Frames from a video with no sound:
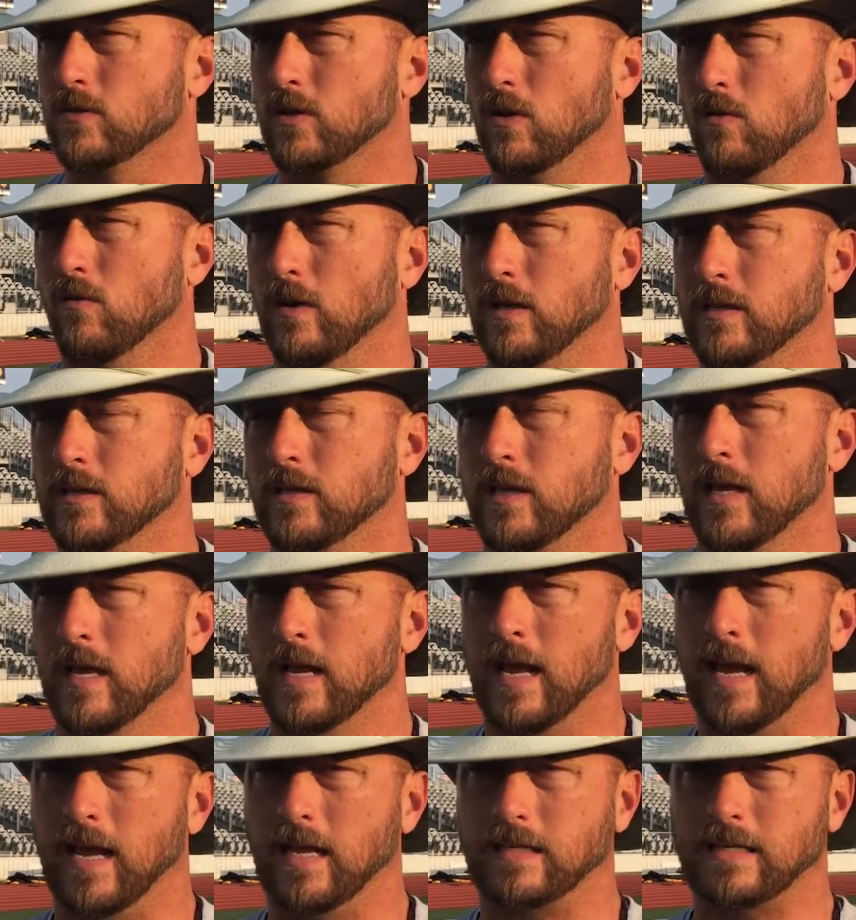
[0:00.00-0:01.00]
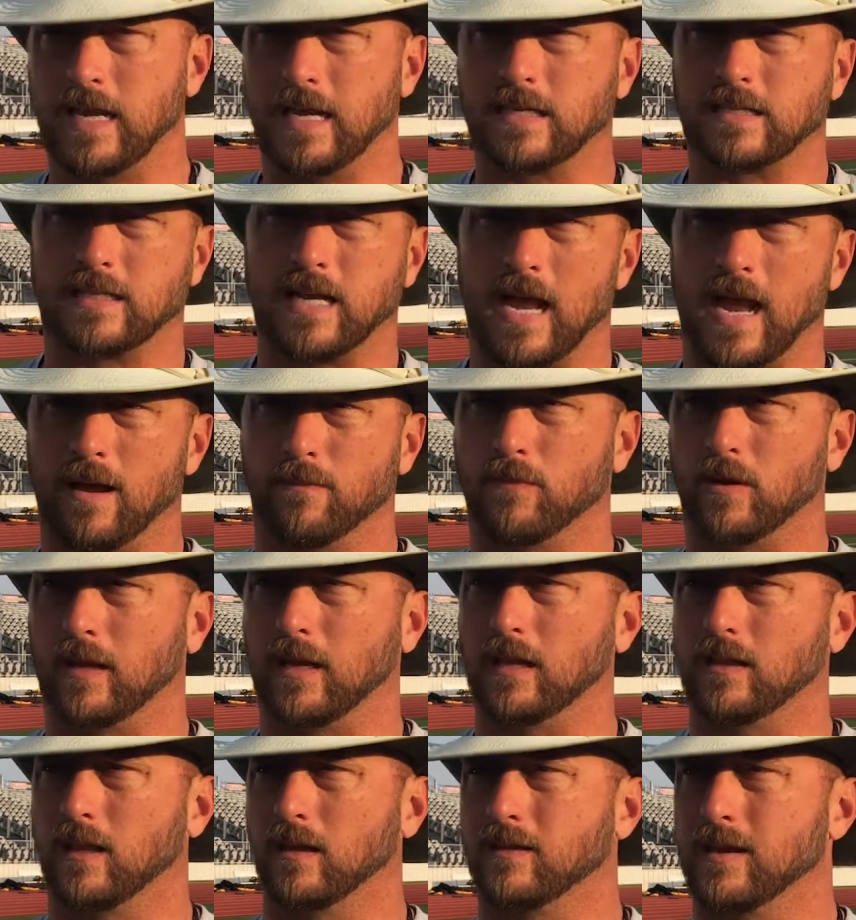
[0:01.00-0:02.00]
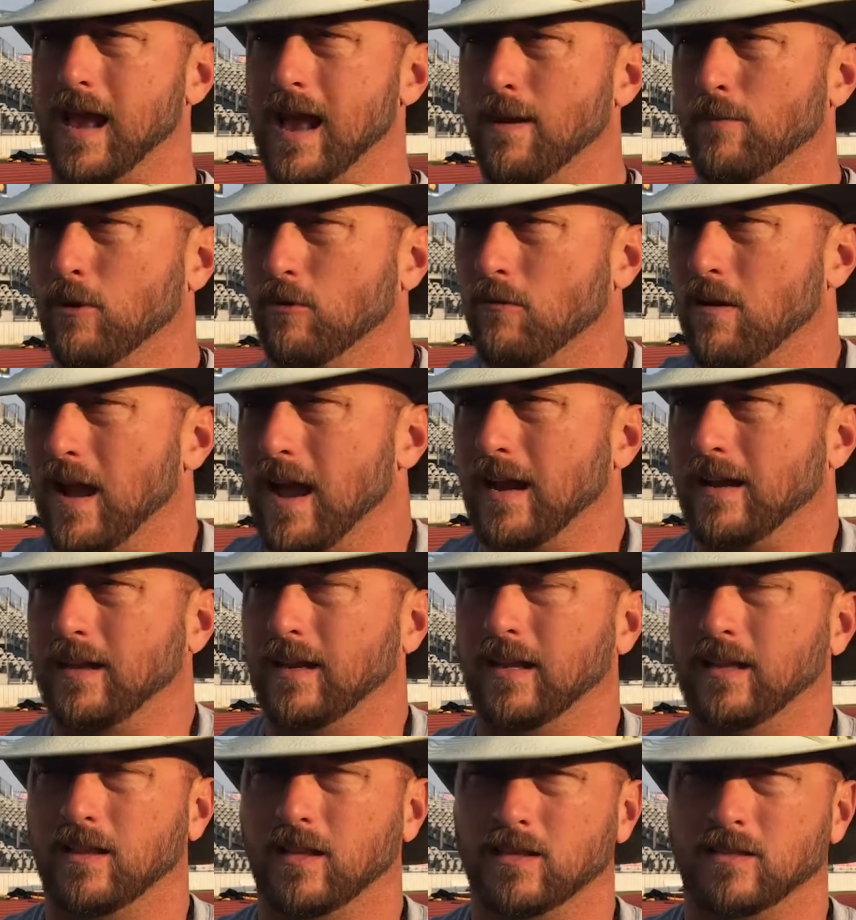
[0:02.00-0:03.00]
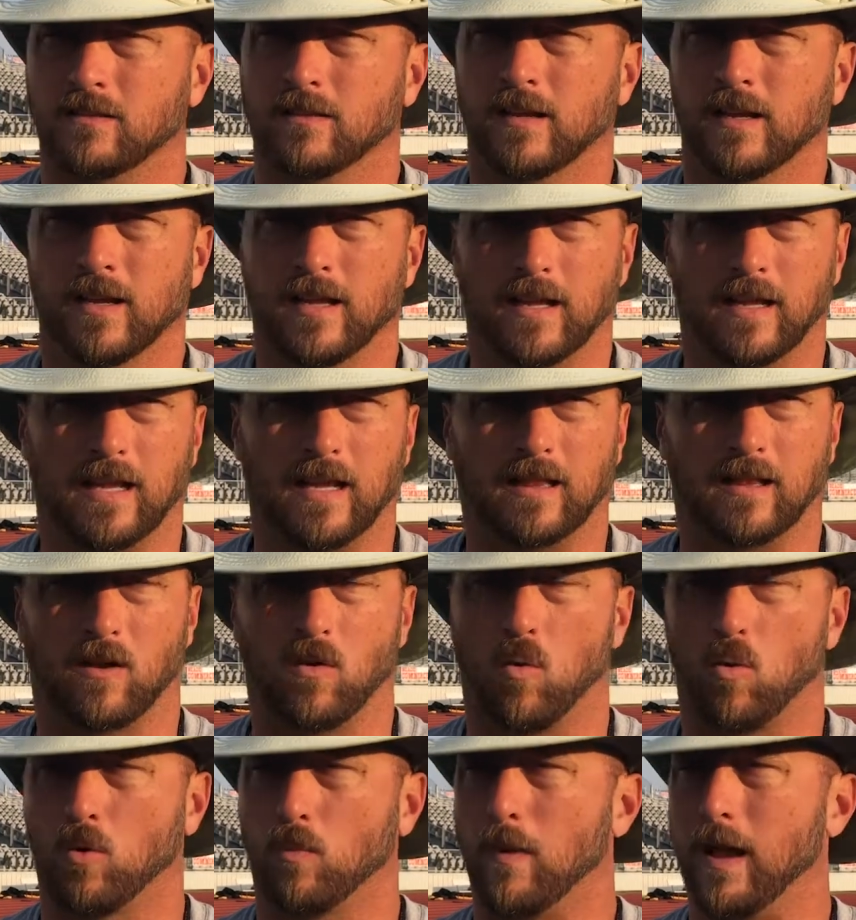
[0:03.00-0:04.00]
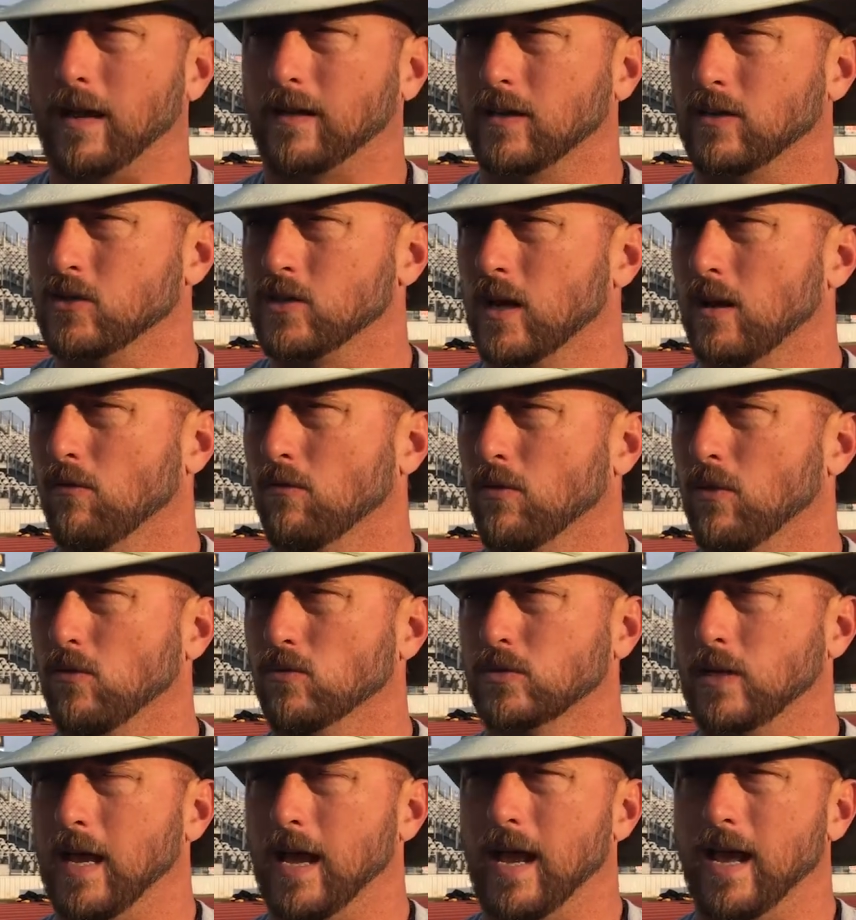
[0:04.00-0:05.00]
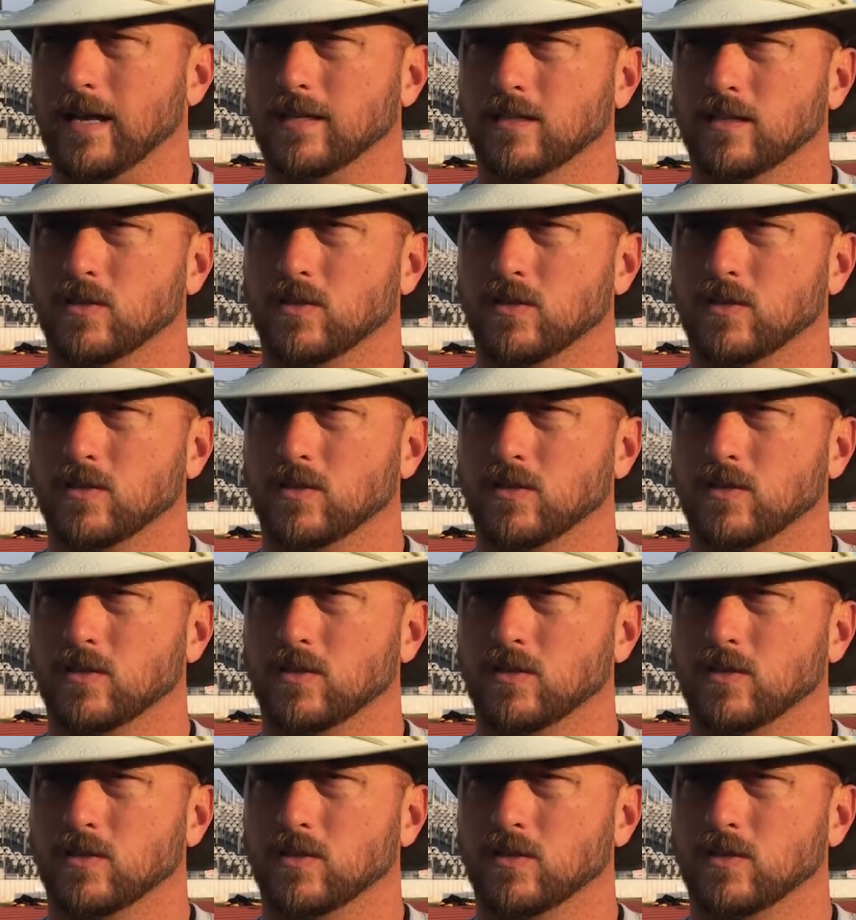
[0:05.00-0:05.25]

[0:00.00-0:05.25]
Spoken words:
So it takes time to get the timing right and get the quarterback to gel with those guys.